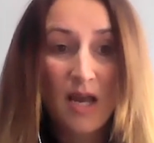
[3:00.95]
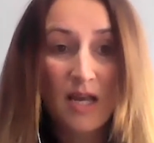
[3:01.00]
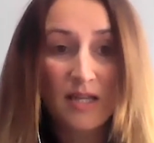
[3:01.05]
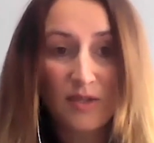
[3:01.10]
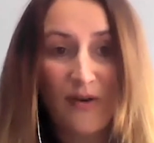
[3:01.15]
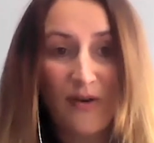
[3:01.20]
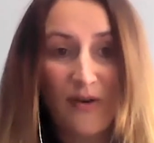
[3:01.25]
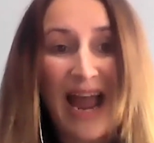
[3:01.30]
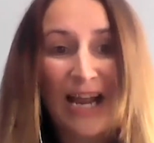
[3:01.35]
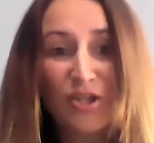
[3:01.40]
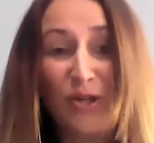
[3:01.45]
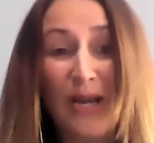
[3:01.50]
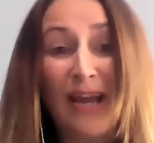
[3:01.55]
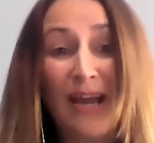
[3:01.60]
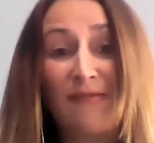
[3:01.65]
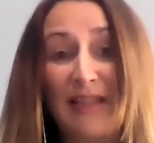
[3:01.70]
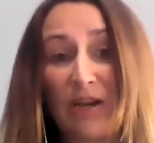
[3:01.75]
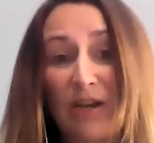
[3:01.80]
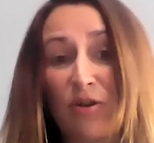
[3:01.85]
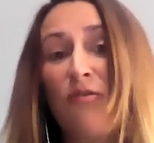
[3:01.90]
So how do you
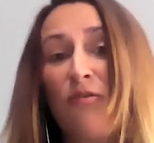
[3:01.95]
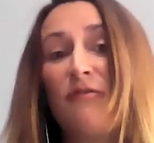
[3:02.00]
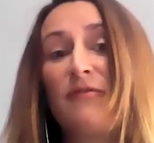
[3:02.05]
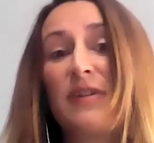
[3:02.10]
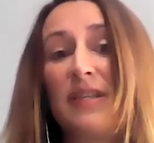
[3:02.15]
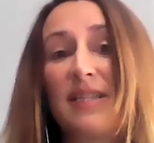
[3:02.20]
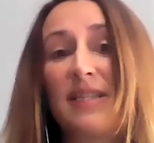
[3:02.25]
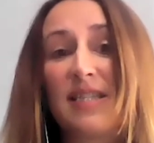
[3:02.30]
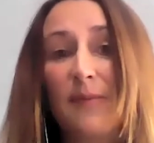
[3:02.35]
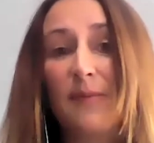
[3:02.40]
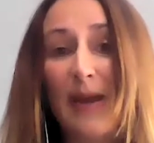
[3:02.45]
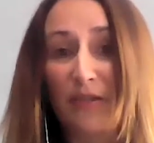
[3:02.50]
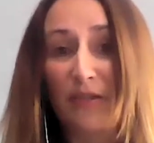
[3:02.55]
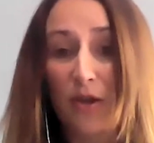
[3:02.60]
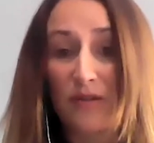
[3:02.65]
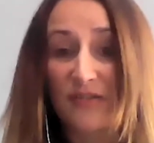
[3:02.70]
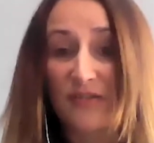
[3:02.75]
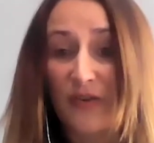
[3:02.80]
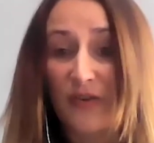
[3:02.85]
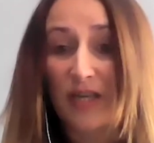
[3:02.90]
have that confidence to make
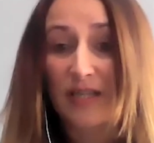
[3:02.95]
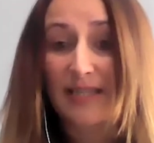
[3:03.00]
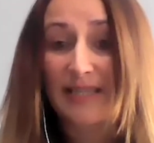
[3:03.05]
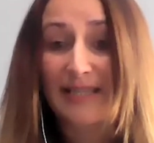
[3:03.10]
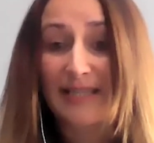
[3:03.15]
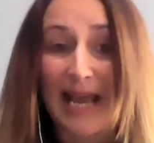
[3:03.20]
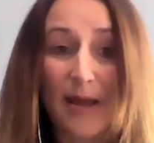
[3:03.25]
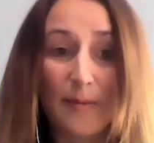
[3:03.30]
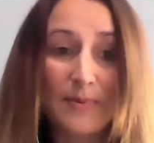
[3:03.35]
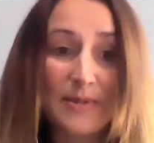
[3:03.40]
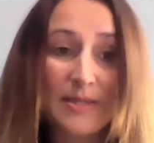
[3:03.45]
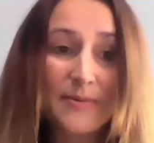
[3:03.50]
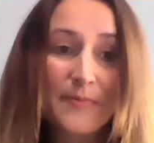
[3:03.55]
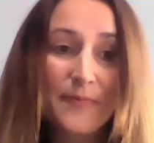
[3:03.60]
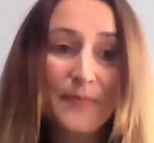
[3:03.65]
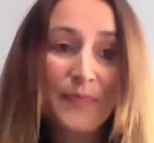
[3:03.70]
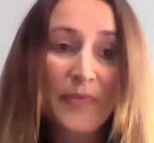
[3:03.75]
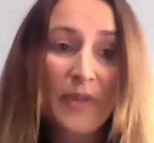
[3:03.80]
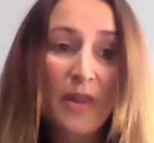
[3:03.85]
those first steps?